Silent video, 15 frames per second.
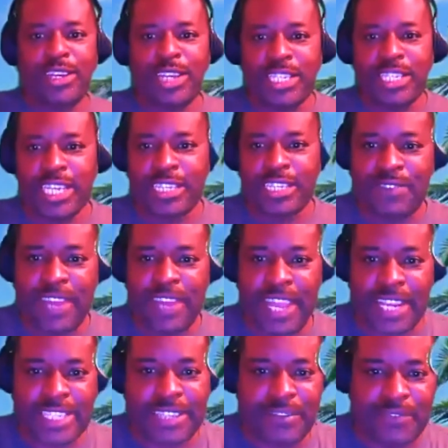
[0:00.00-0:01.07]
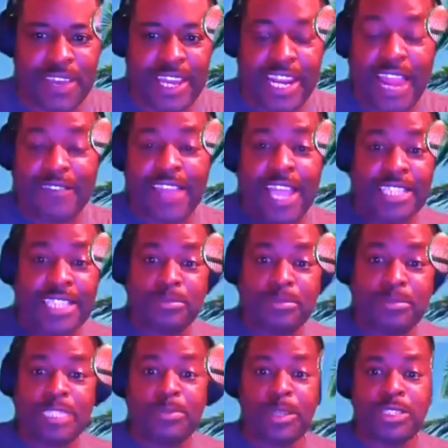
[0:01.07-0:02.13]
and this is Fanatics and the Fan, and I've got
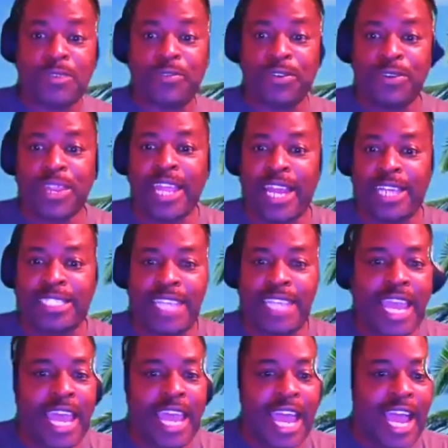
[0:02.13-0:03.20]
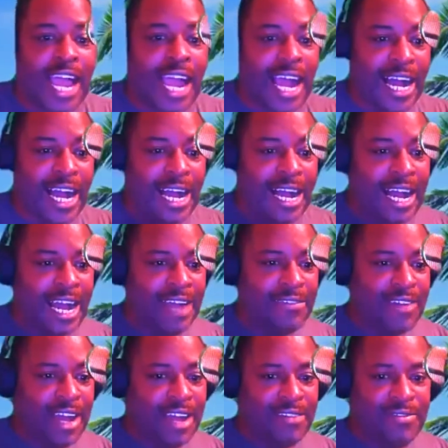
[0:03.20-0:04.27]
something special for you guys.
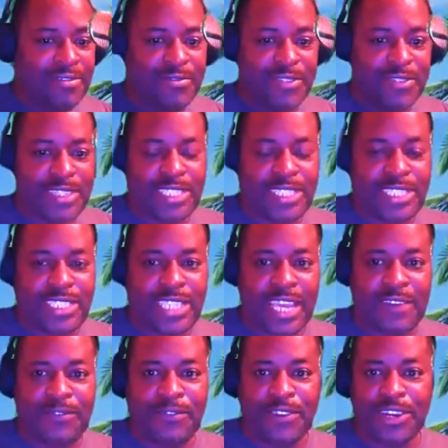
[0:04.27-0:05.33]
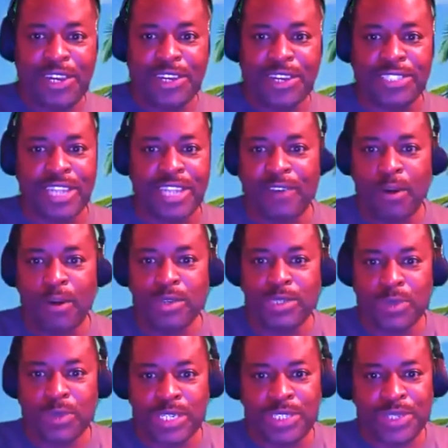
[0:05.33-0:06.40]
I've said for years that I've
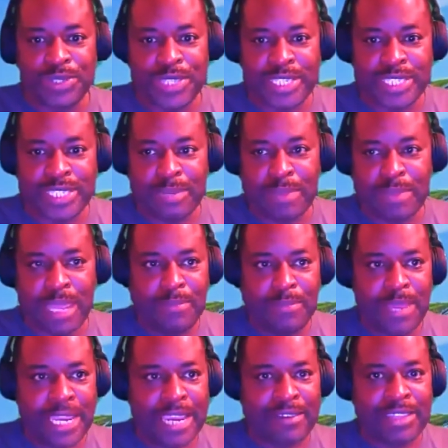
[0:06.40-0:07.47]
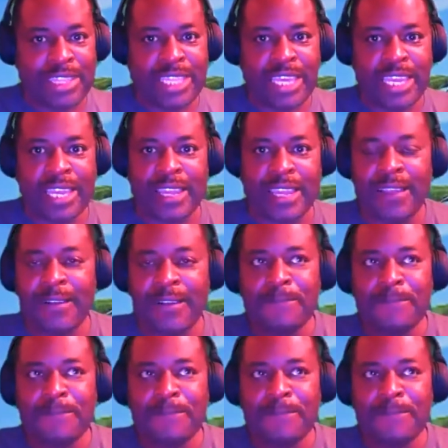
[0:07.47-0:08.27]
always wanted to do this and make everything